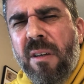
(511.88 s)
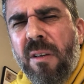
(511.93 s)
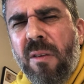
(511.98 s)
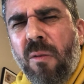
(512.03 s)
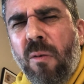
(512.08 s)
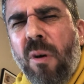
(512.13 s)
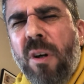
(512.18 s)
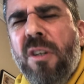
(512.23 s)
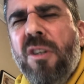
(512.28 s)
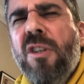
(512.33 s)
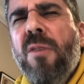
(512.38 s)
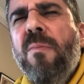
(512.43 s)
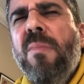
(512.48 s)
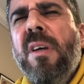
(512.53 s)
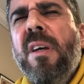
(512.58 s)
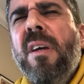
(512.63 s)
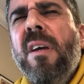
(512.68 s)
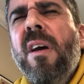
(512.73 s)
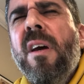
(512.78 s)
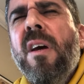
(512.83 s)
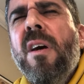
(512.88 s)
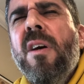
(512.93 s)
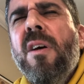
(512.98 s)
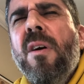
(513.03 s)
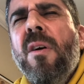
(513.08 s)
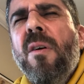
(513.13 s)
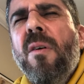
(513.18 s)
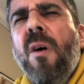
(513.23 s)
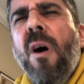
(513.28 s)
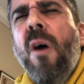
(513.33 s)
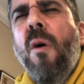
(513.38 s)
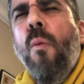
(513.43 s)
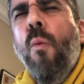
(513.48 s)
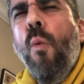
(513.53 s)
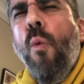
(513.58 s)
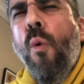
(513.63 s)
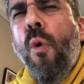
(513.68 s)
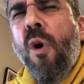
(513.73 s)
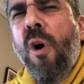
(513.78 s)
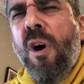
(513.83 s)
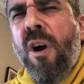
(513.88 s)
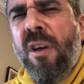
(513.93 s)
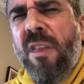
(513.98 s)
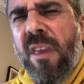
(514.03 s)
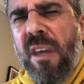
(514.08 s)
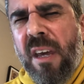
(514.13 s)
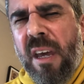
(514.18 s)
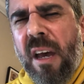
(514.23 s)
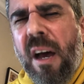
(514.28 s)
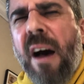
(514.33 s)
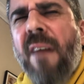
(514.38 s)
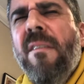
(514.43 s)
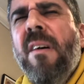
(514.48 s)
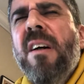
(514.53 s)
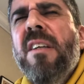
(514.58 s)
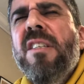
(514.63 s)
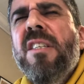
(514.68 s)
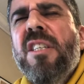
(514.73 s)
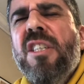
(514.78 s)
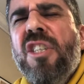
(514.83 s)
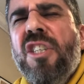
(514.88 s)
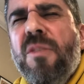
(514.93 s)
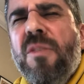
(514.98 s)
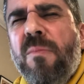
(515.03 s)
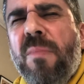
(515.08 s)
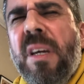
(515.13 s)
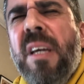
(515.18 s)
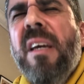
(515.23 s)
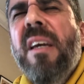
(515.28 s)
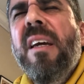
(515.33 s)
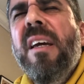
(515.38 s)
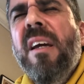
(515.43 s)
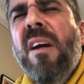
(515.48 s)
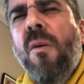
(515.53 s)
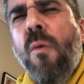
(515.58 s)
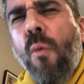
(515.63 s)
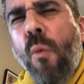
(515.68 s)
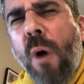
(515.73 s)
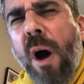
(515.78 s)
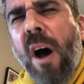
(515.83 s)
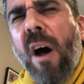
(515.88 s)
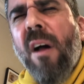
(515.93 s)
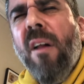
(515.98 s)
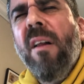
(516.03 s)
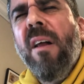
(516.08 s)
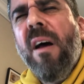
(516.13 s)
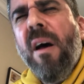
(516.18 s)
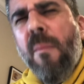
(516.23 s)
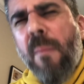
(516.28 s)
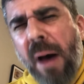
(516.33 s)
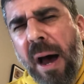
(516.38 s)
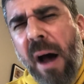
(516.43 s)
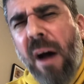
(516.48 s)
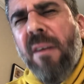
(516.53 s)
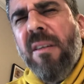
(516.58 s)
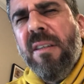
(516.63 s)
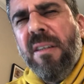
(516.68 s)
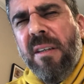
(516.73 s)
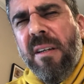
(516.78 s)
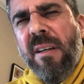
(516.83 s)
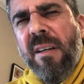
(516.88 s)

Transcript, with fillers: Lord, to be uh, worthy of us speaking well about.